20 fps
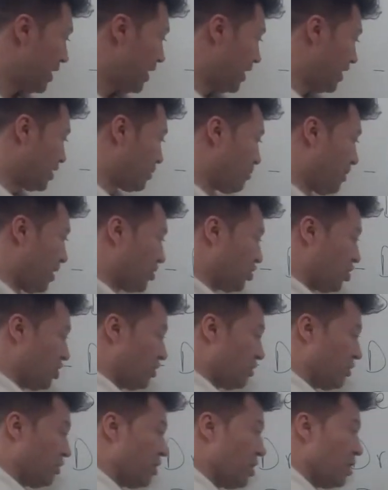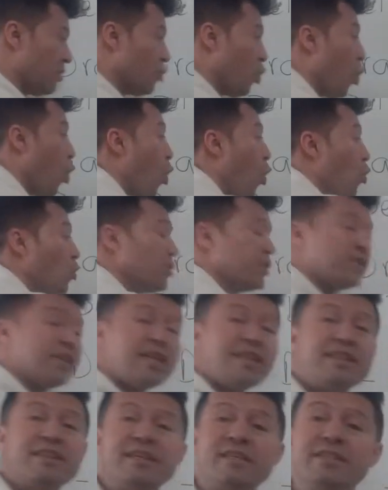it's much easier the whole
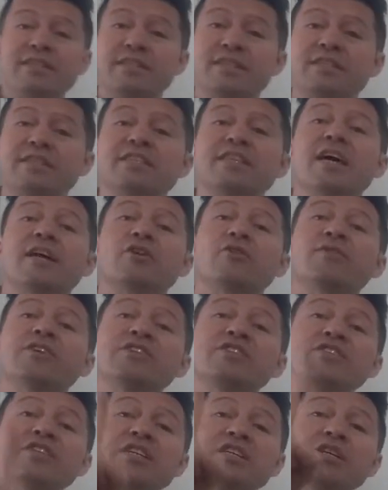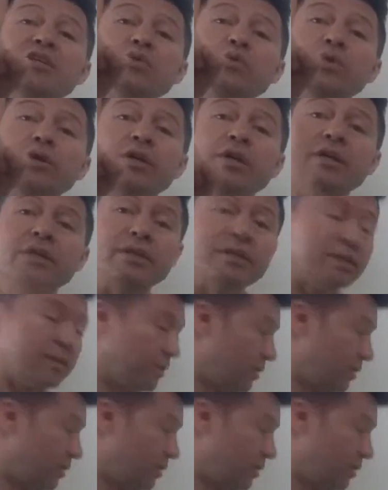sentence instead of a single word.